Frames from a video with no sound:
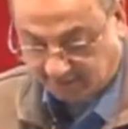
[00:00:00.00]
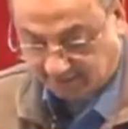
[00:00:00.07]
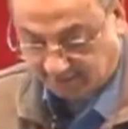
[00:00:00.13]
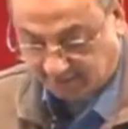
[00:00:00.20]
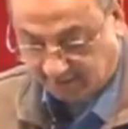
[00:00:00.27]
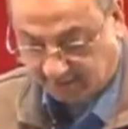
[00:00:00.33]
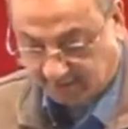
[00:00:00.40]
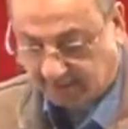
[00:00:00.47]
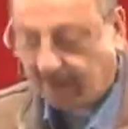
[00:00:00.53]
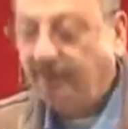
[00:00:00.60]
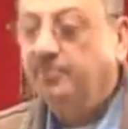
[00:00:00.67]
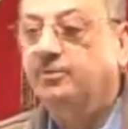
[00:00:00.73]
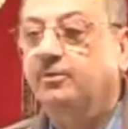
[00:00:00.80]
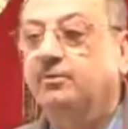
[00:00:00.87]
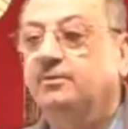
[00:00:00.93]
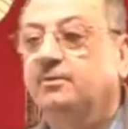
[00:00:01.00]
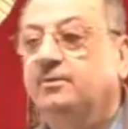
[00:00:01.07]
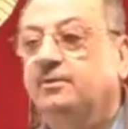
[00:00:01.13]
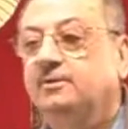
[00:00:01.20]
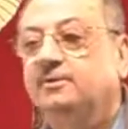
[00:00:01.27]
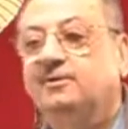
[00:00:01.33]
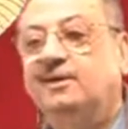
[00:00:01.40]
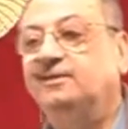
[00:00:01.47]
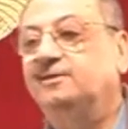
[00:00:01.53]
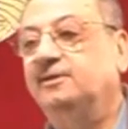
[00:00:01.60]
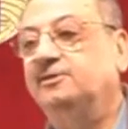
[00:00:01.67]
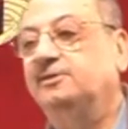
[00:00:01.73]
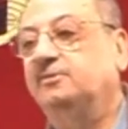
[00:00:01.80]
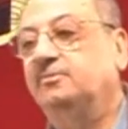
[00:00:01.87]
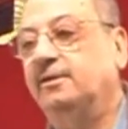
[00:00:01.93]
ya amru.
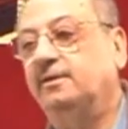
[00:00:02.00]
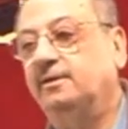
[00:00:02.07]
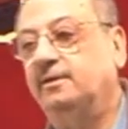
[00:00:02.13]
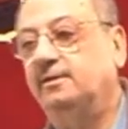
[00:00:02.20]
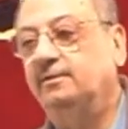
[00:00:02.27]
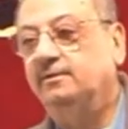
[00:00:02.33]
Translation, brother.